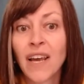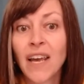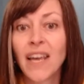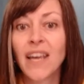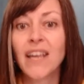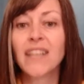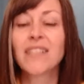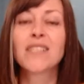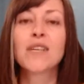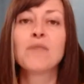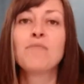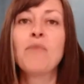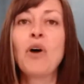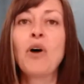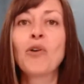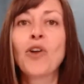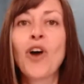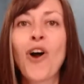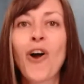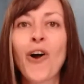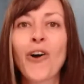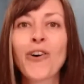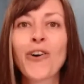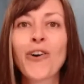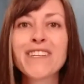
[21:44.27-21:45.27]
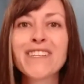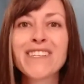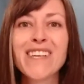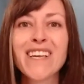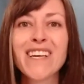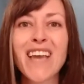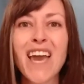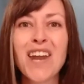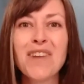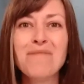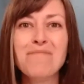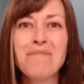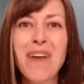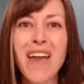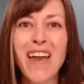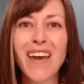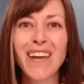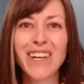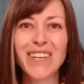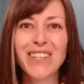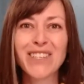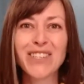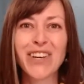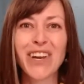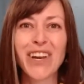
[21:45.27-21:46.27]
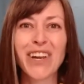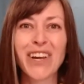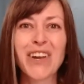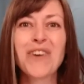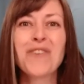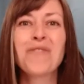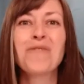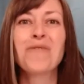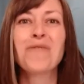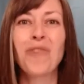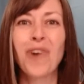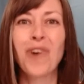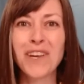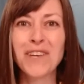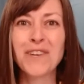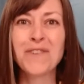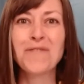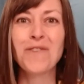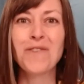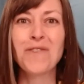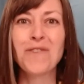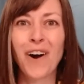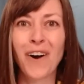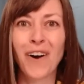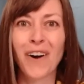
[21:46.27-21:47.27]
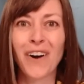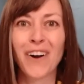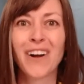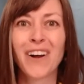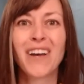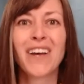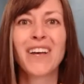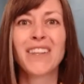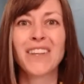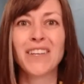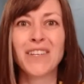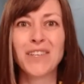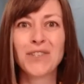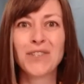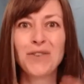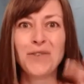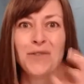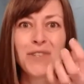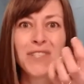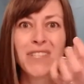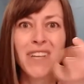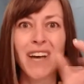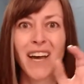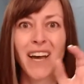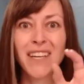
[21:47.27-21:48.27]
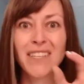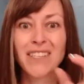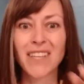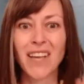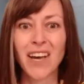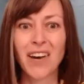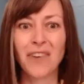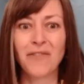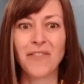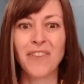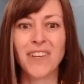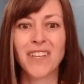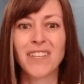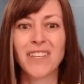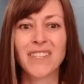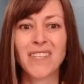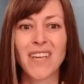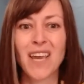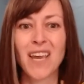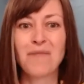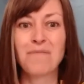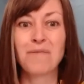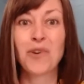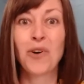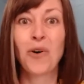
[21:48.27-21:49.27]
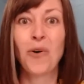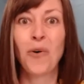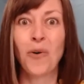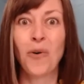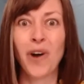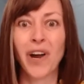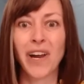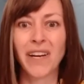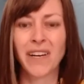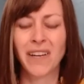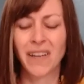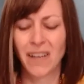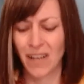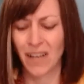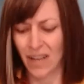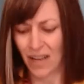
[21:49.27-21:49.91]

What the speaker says: It's about harnessing and managing what you are, the two sides of the same coin.